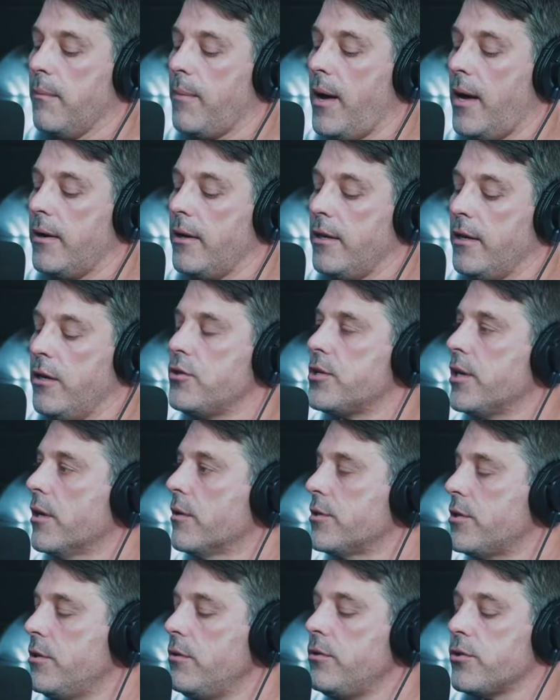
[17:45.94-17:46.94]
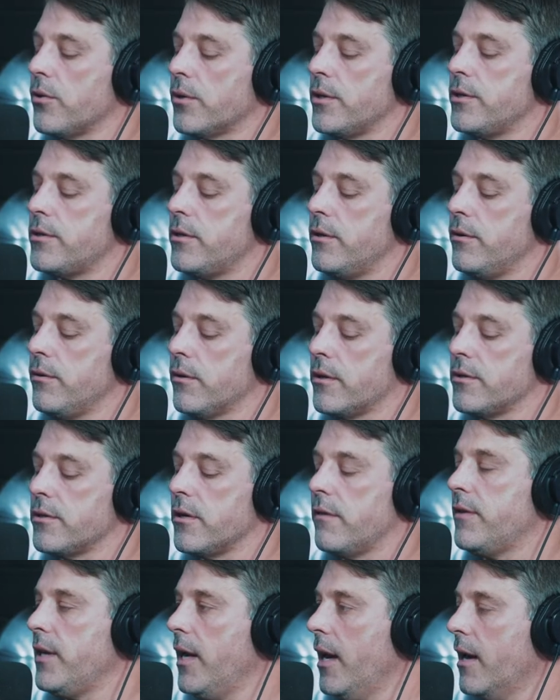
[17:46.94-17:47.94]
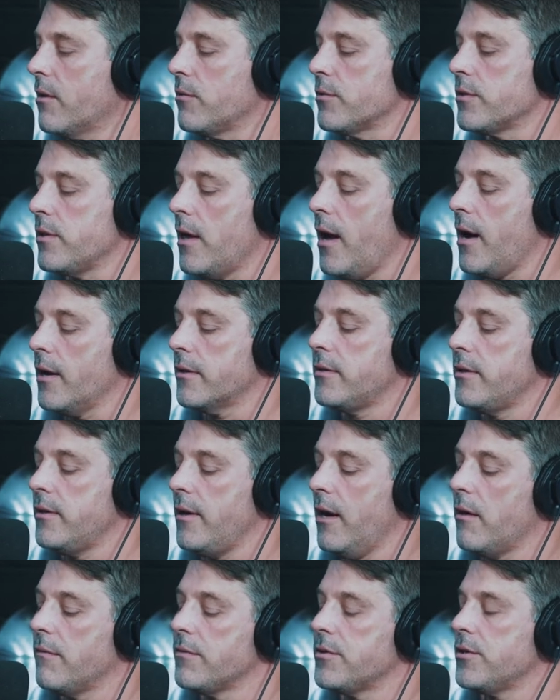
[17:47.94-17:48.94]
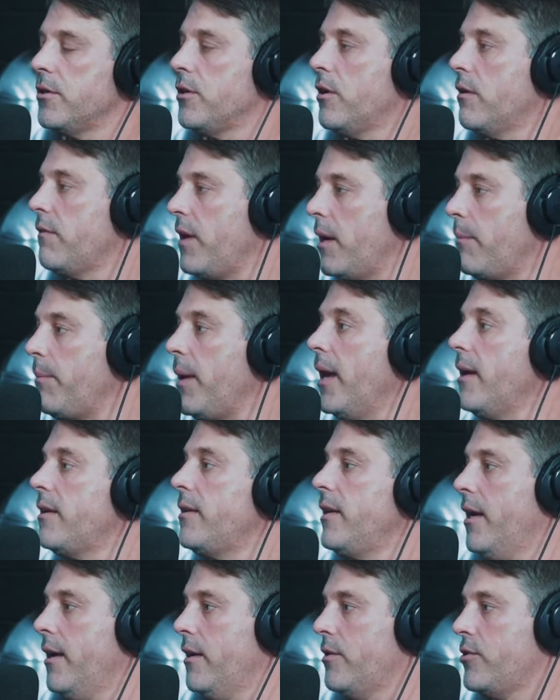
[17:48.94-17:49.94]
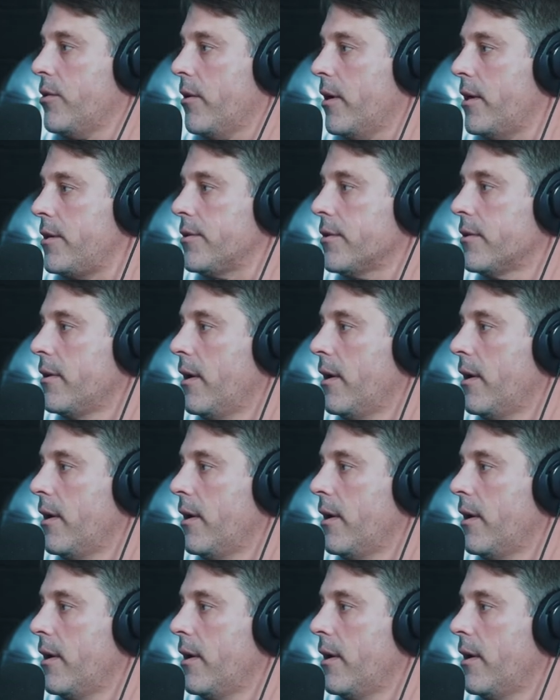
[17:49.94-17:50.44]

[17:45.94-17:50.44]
about it. it usually goes two joints too, because if the ankle's locked, now all of a sudden you have hip and knee injuries.